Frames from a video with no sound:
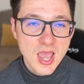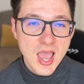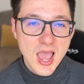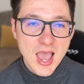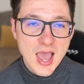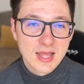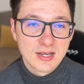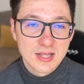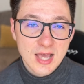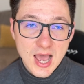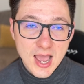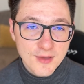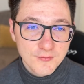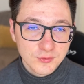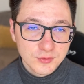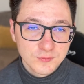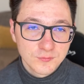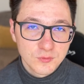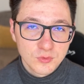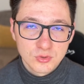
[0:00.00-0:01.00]
And
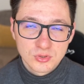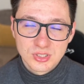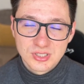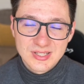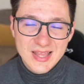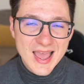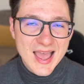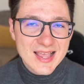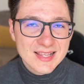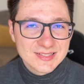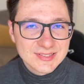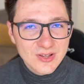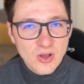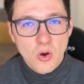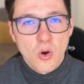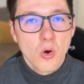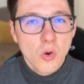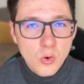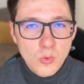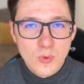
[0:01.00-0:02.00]
iPhone 14, as
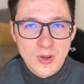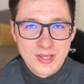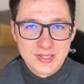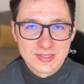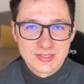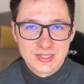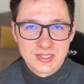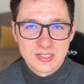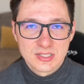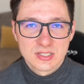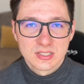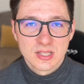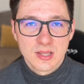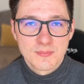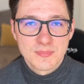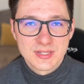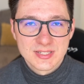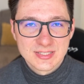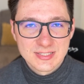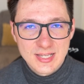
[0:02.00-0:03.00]
always, is gonna be
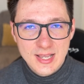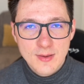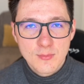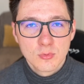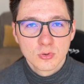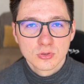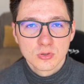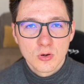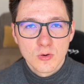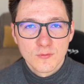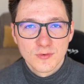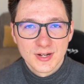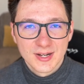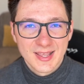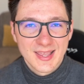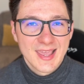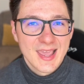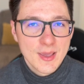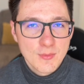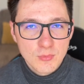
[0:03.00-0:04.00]
somewhat of a
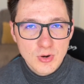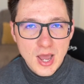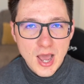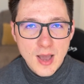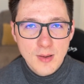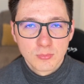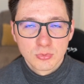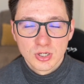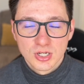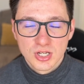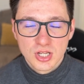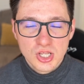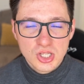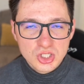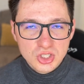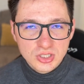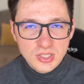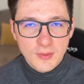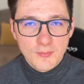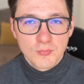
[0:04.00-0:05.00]
camera upgrade. It's
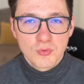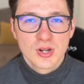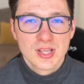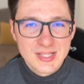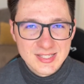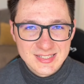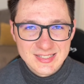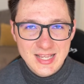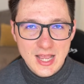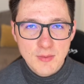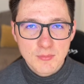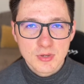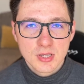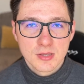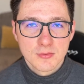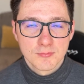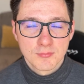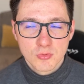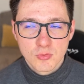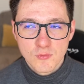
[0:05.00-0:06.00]
gonna bring some
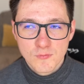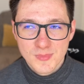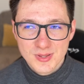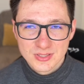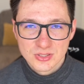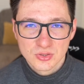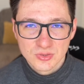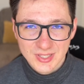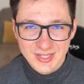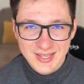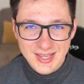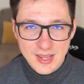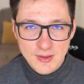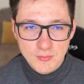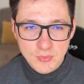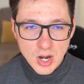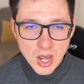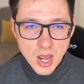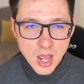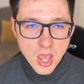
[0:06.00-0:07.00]
improvements to the
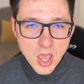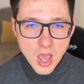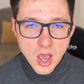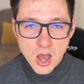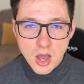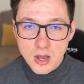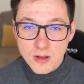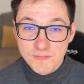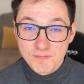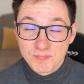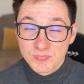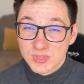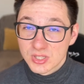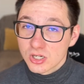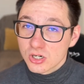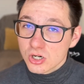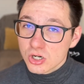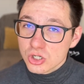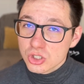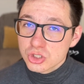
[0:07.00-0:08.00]
camera.
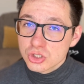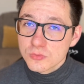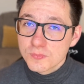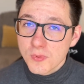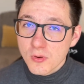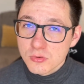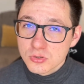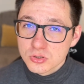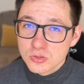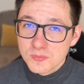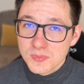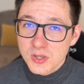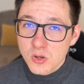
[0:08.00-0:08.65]
There are supposed to be